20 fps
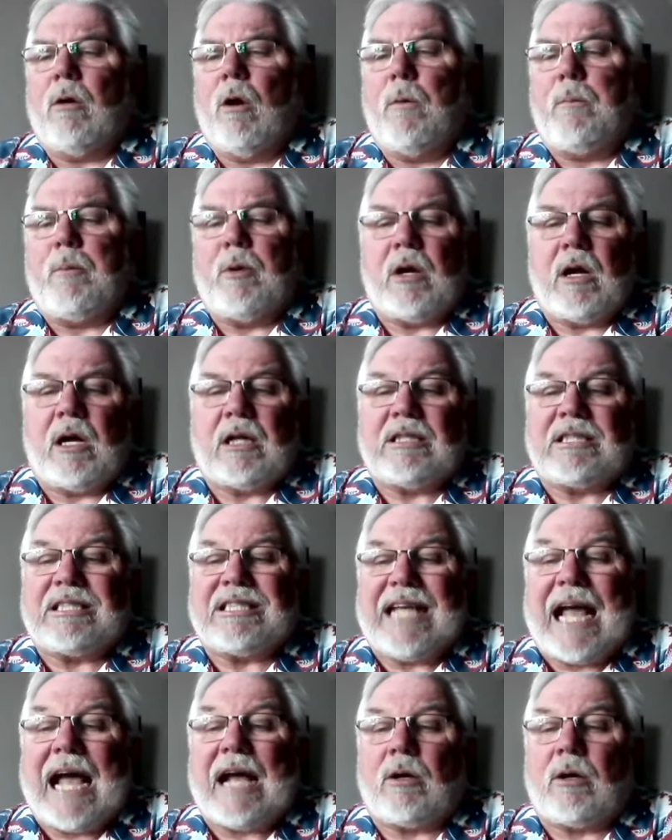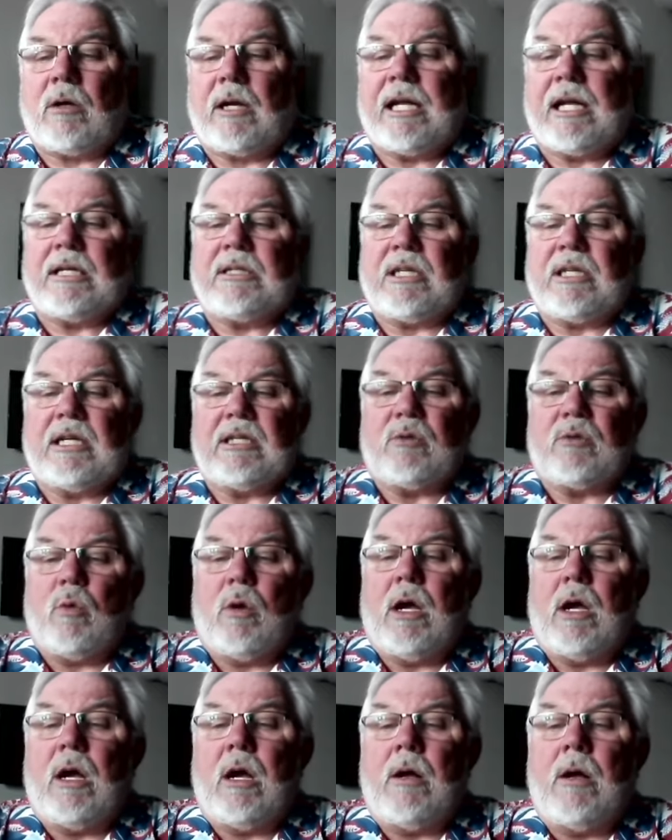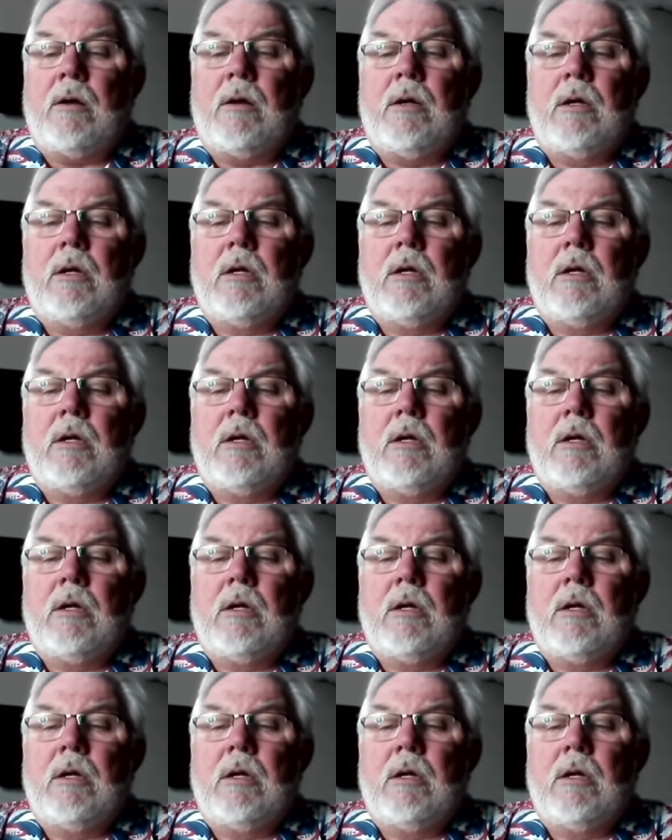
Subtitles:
open on Saturdays as well.